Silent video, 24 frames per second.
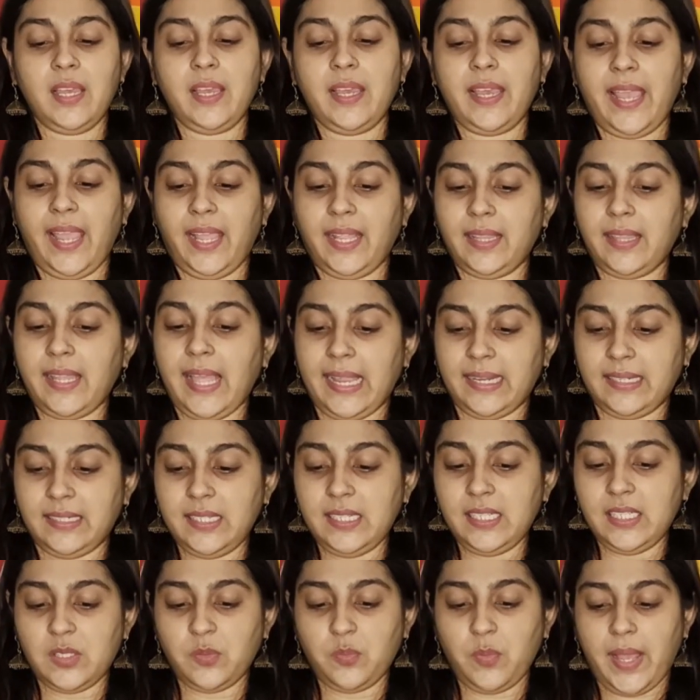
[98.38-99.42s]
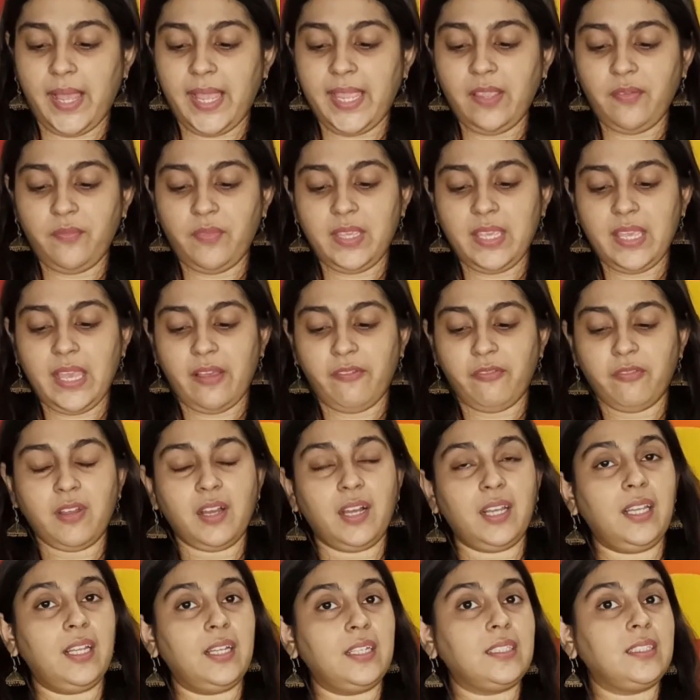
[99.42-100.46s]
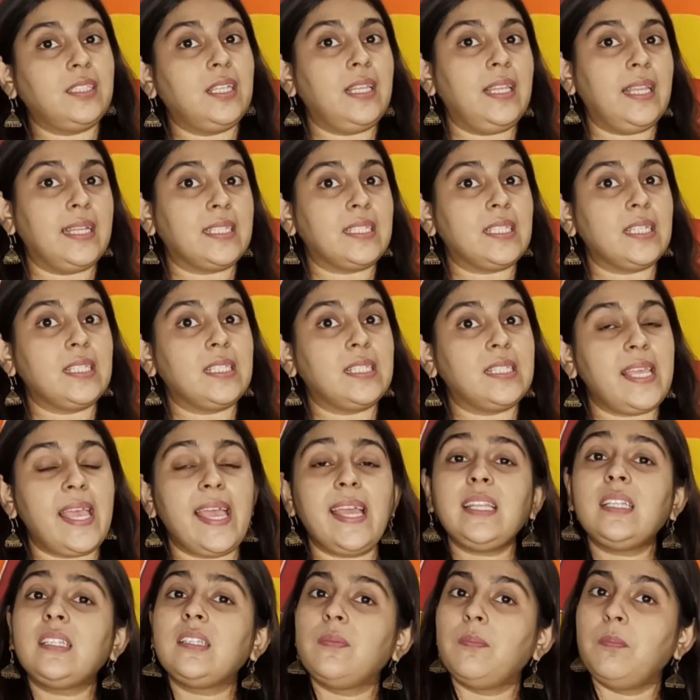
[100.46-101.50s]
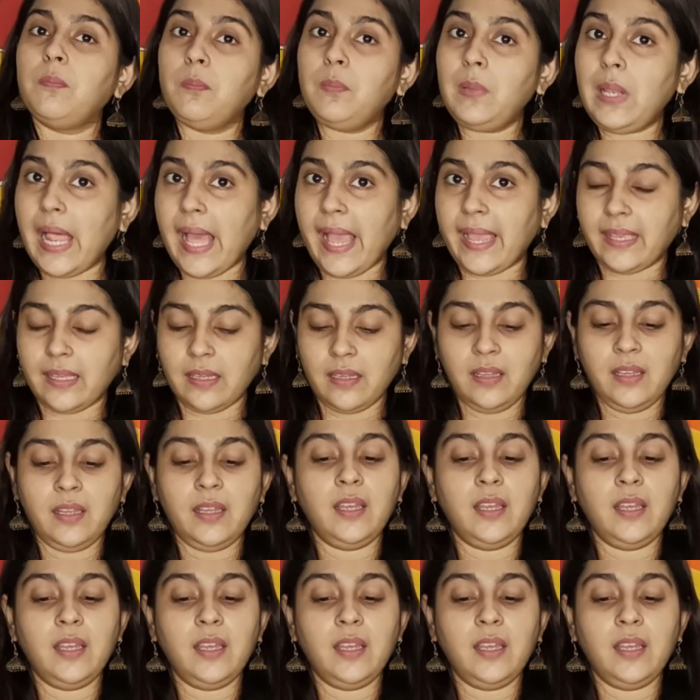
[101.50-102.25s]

And that is why we have colored the letter Z black.